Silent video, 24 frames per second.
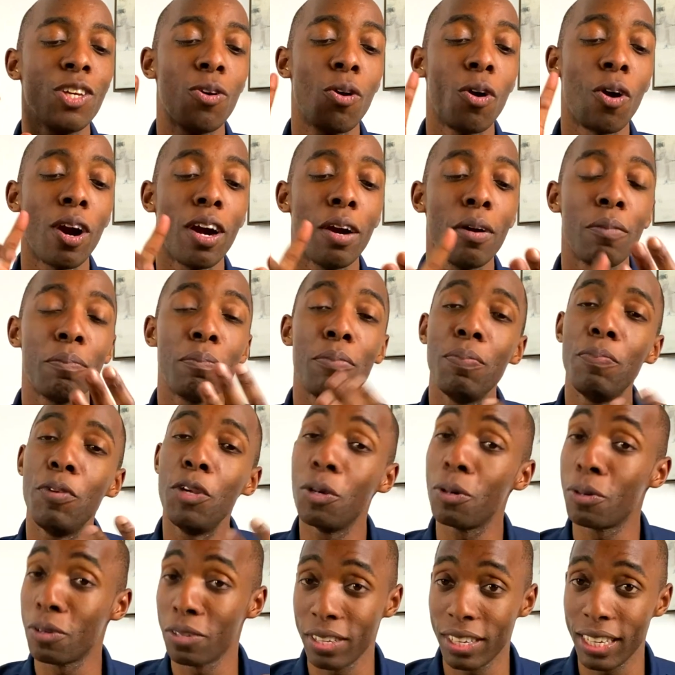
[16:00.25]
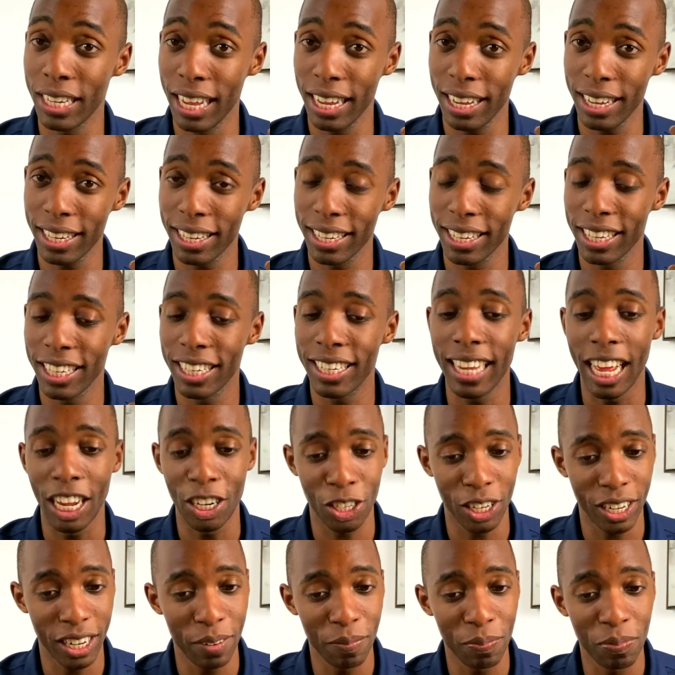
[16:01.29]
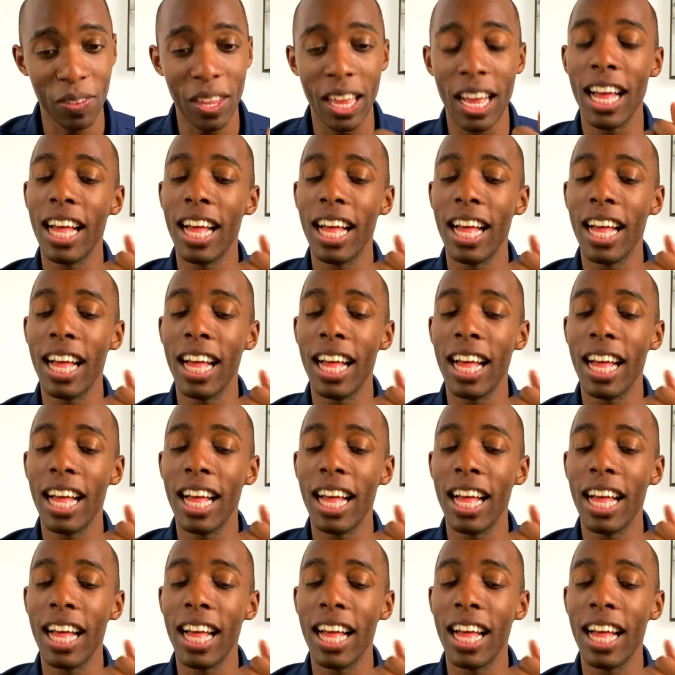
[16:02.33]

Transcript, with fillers: your Pugil stick session,